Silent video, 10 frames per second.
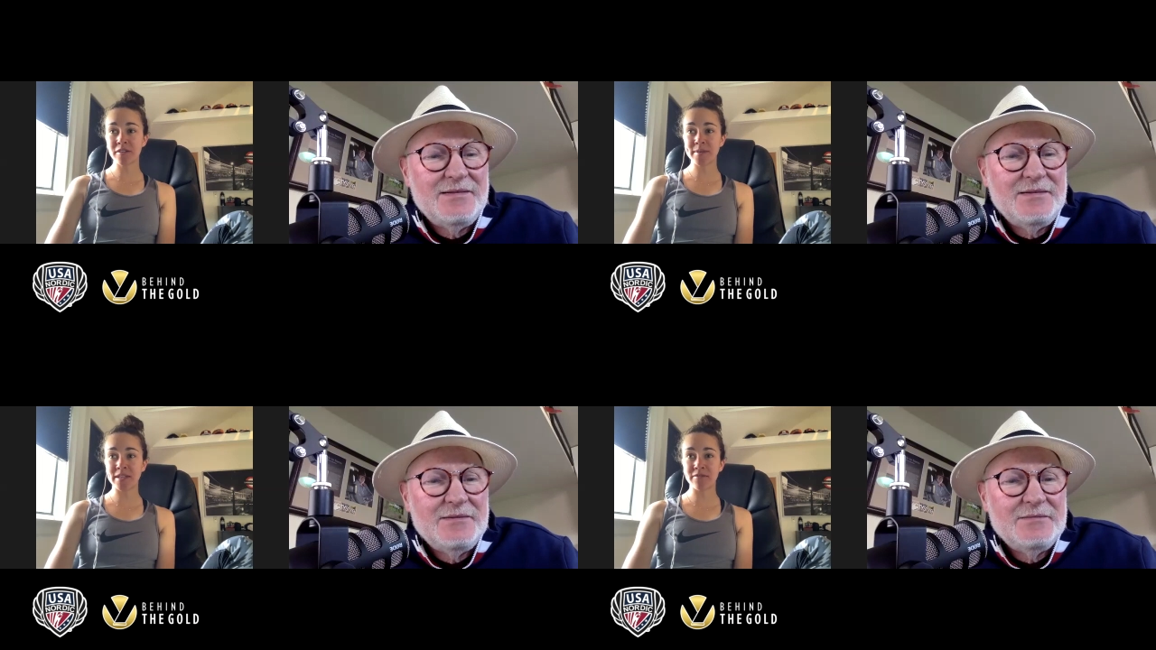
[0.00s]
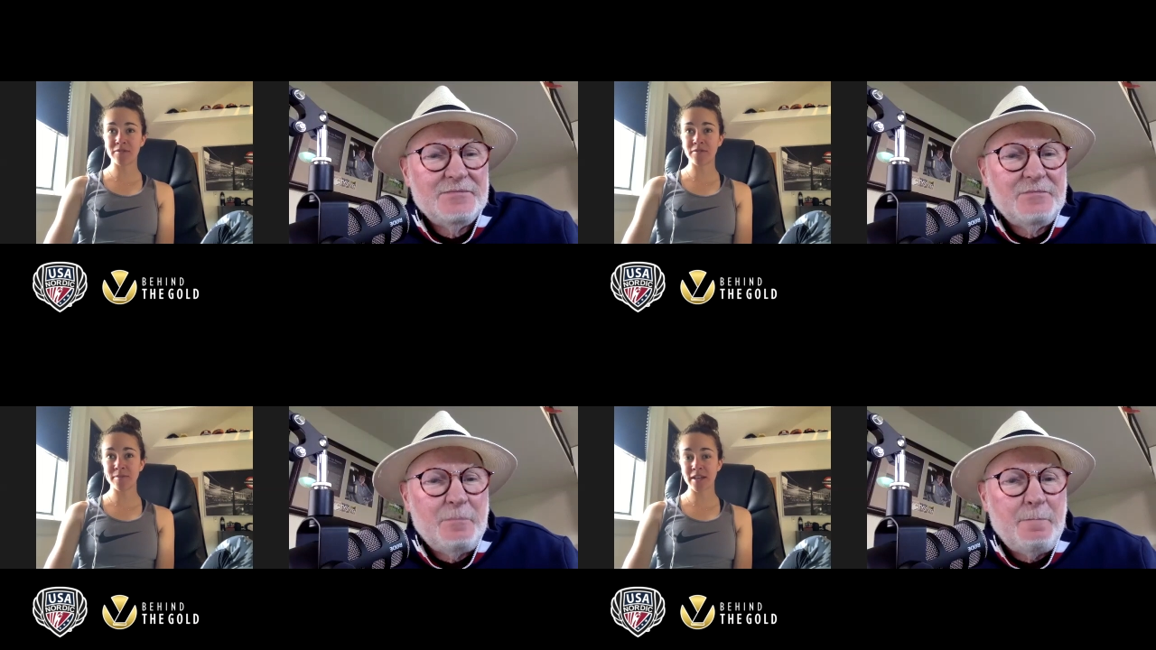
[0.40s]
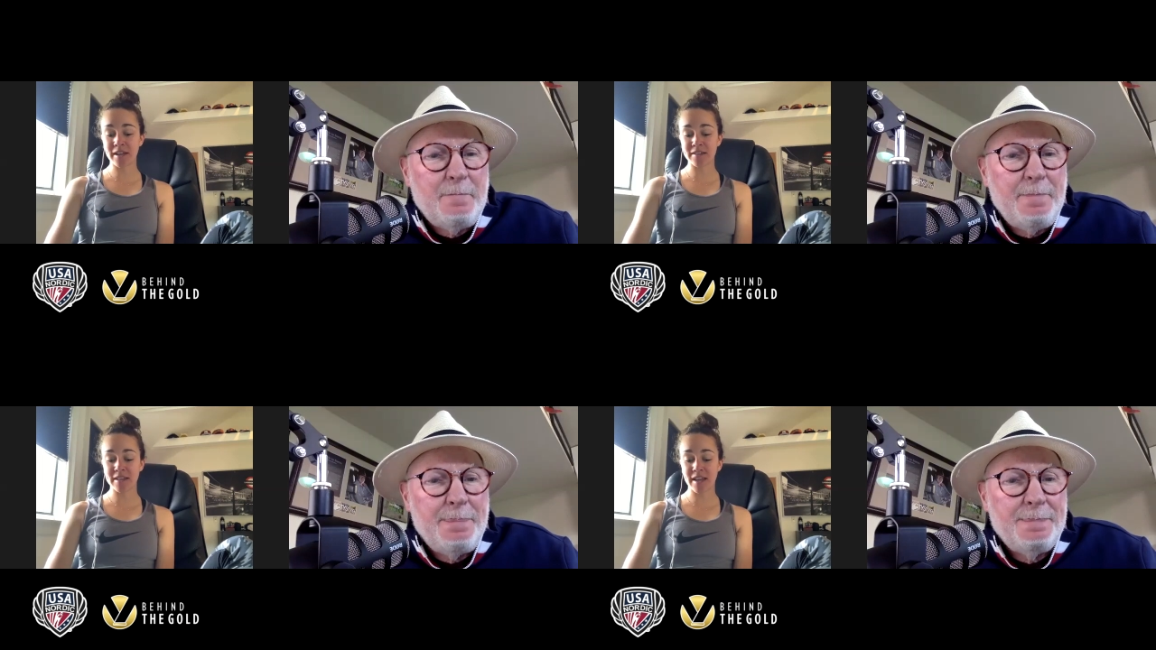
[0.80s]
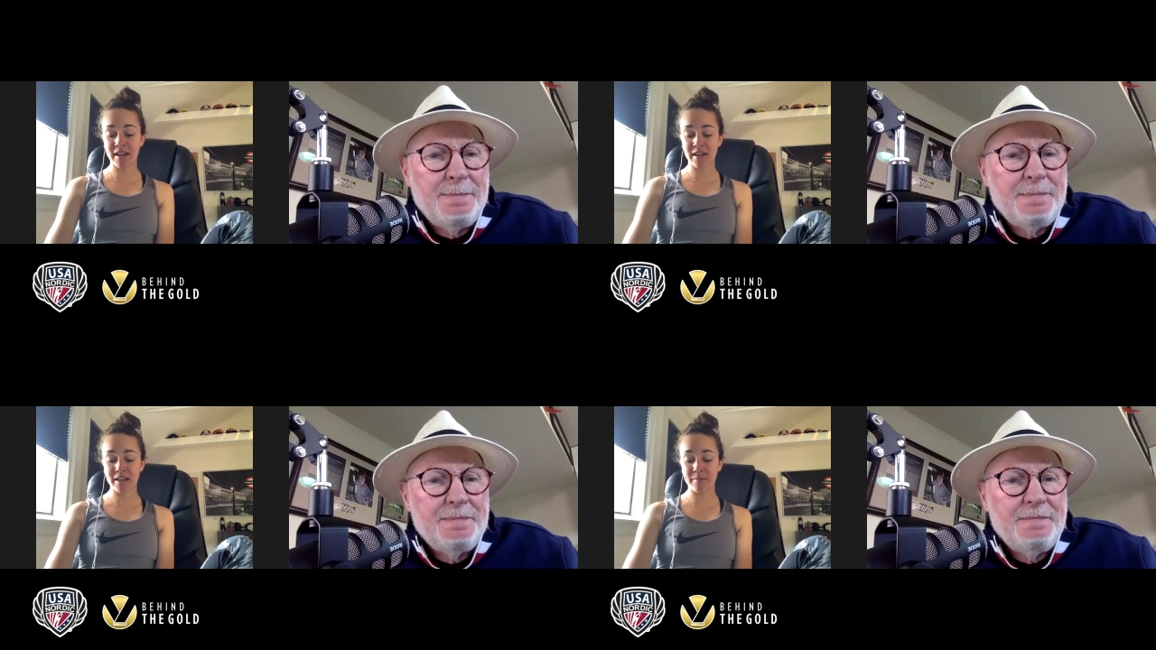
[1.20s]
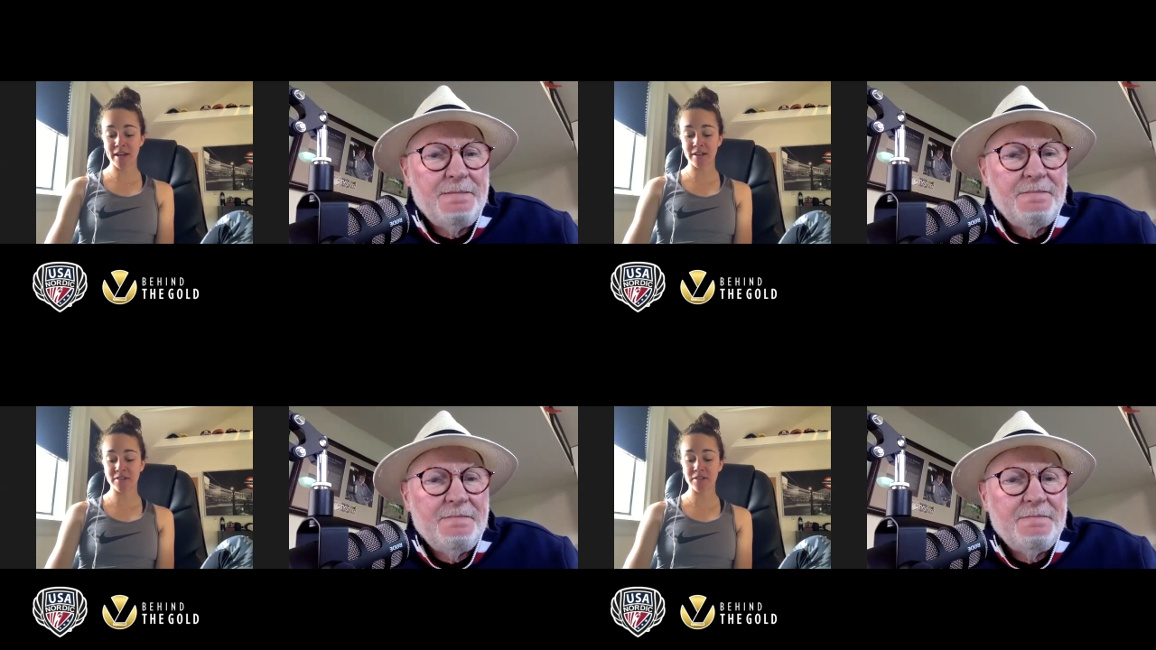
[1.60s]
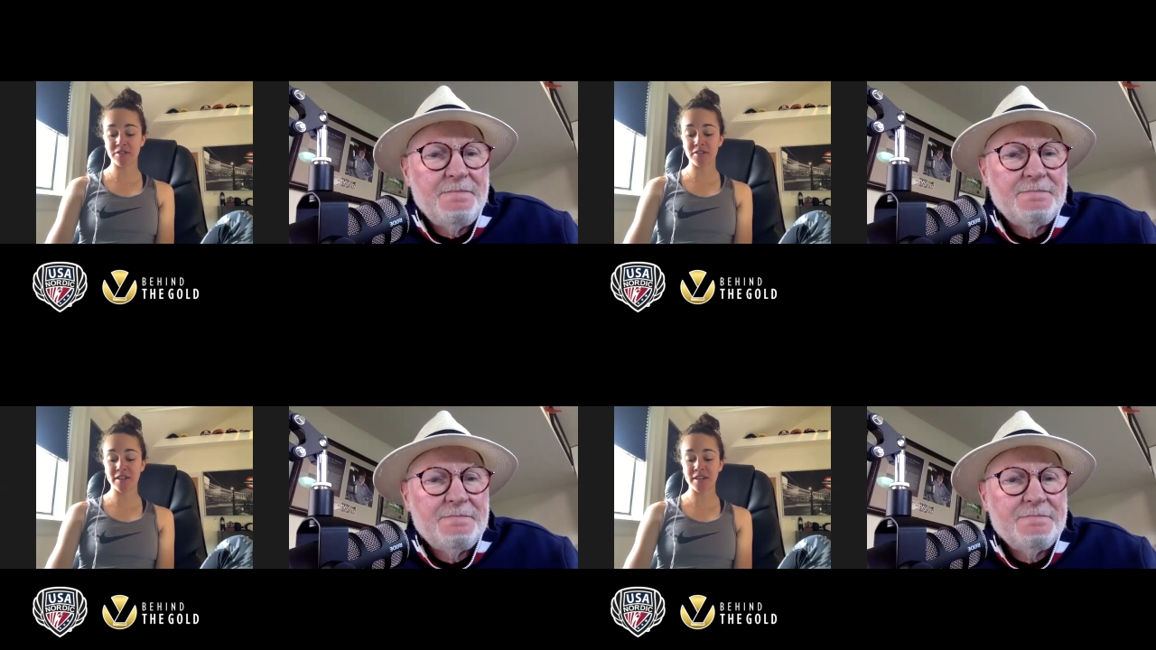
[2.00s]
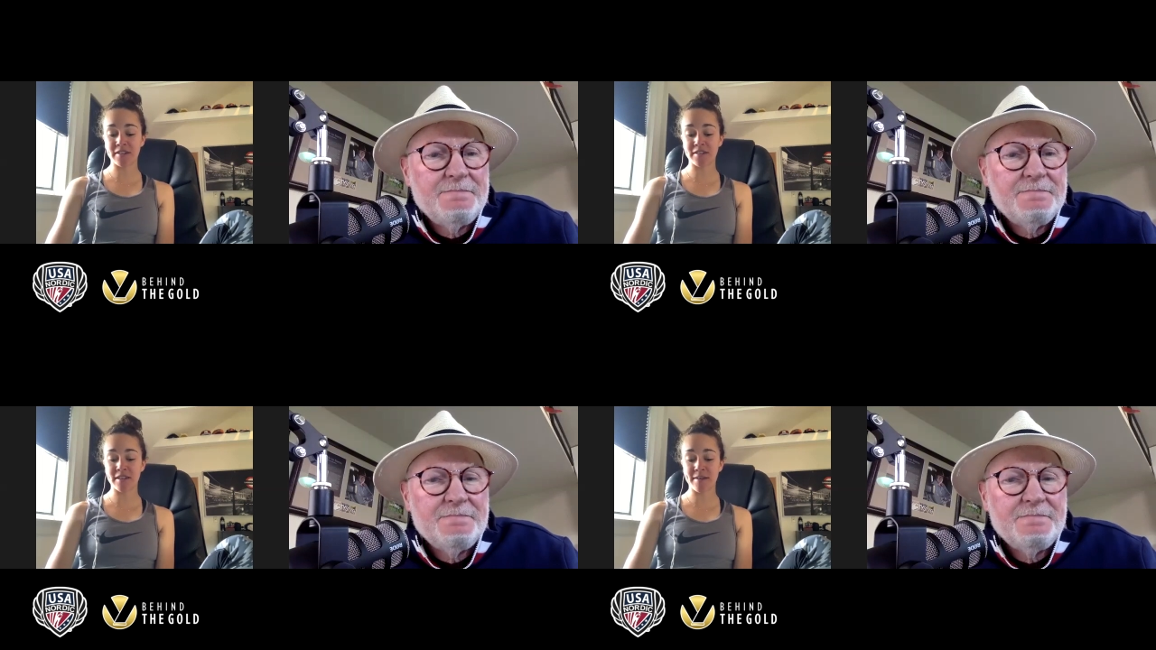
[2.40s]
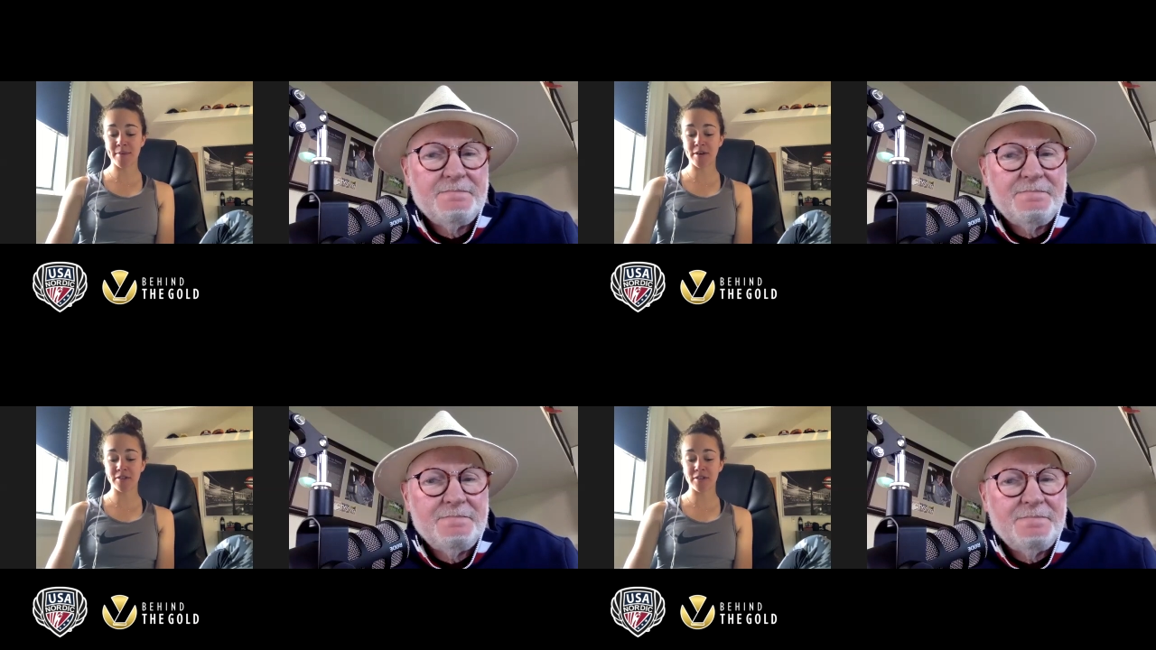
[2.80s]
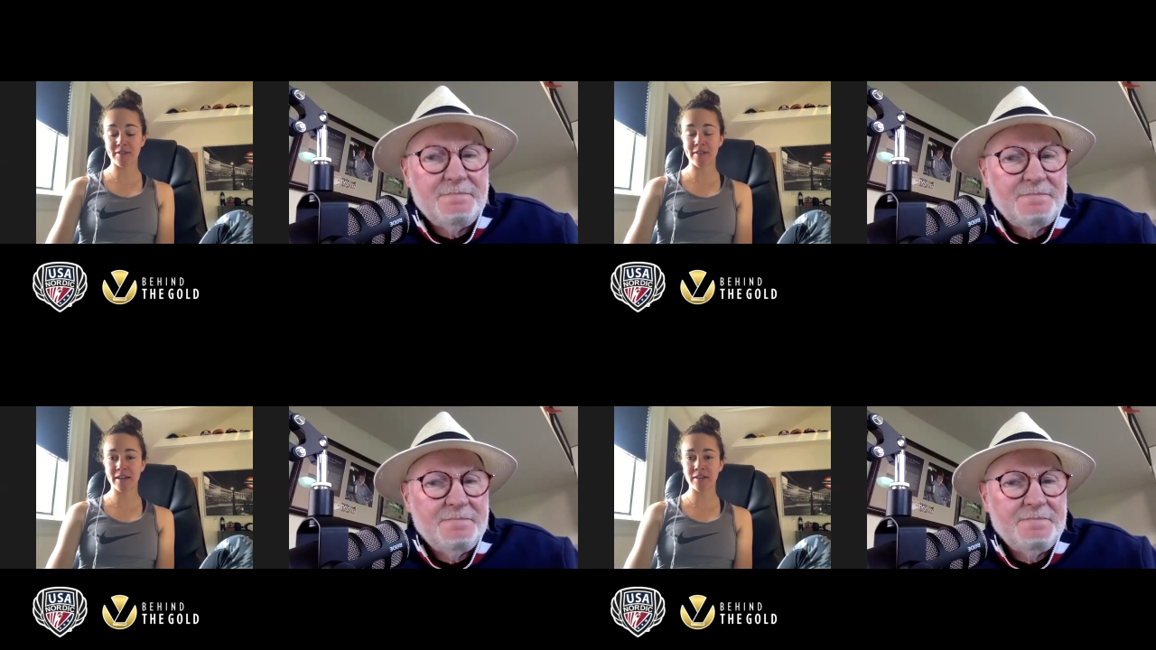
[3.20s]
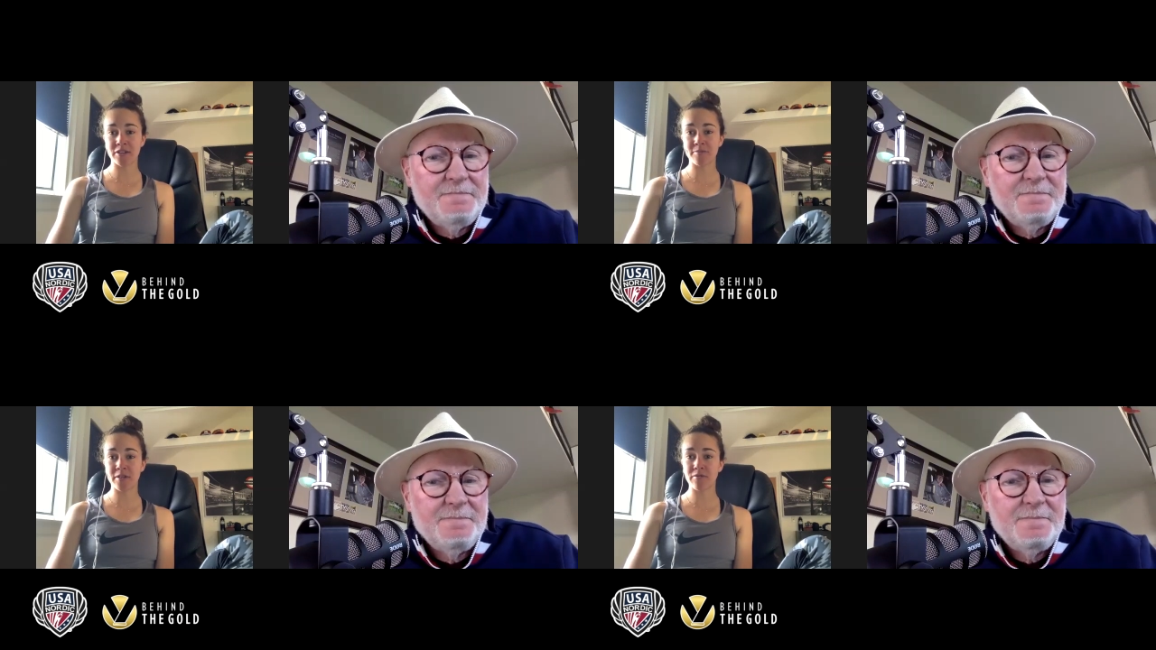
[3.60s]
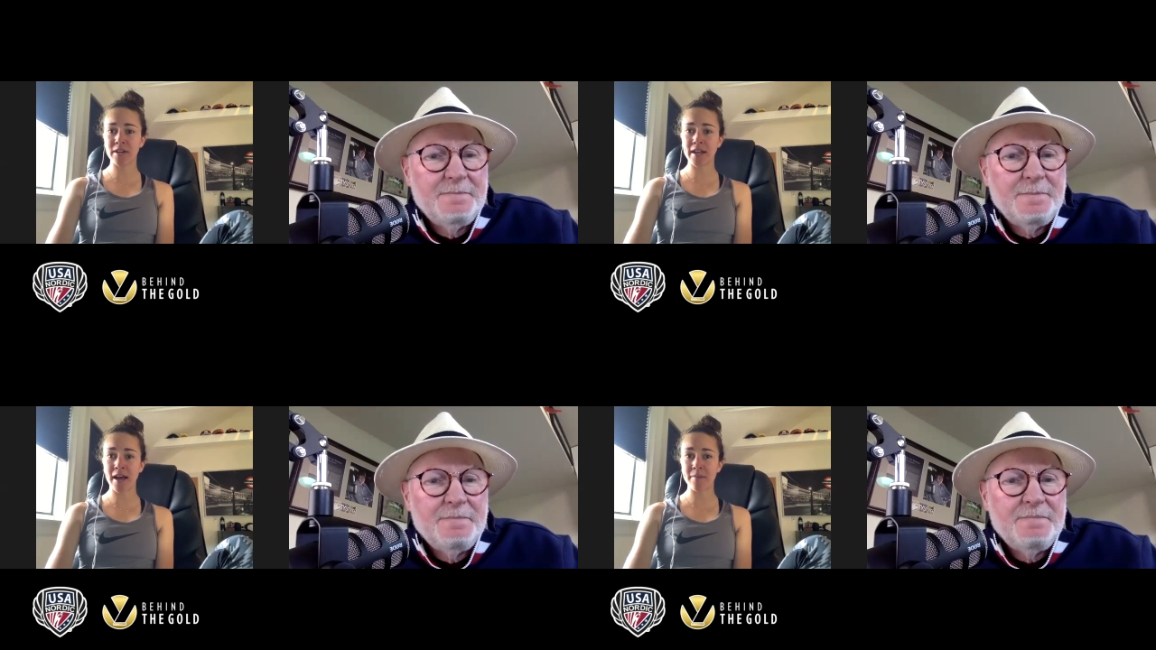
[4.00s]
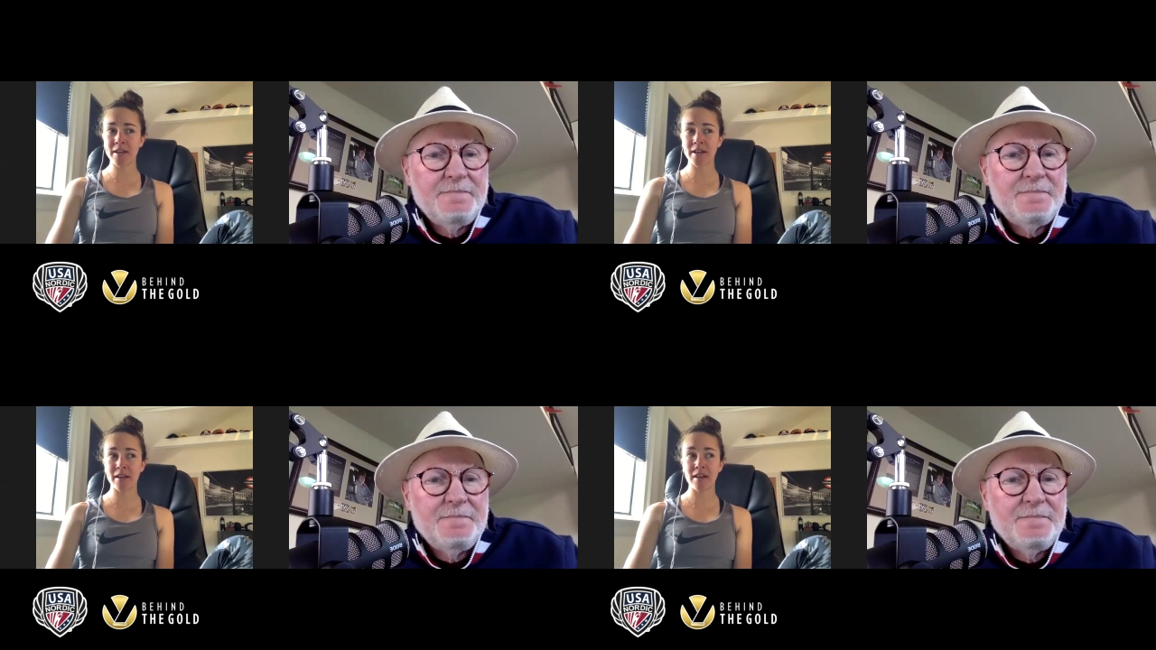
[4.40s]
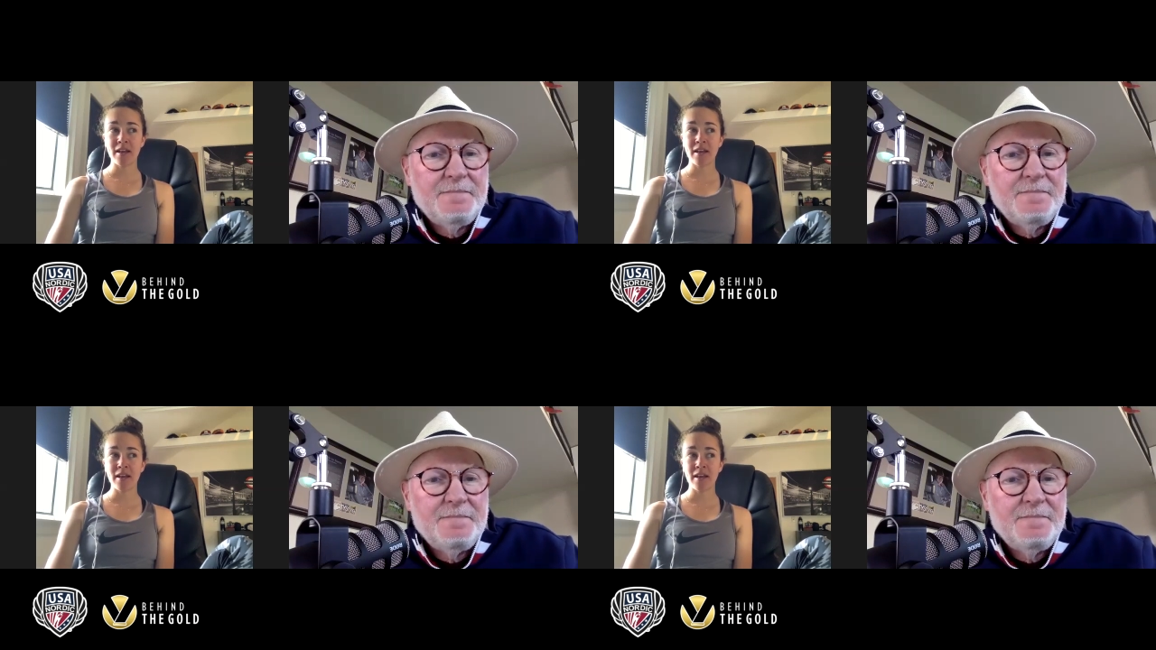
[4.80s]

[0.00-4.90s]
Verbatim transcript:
Speaker 1: bit different for me i'd say i had a back surgery in december so i've kind of just been rehabbing and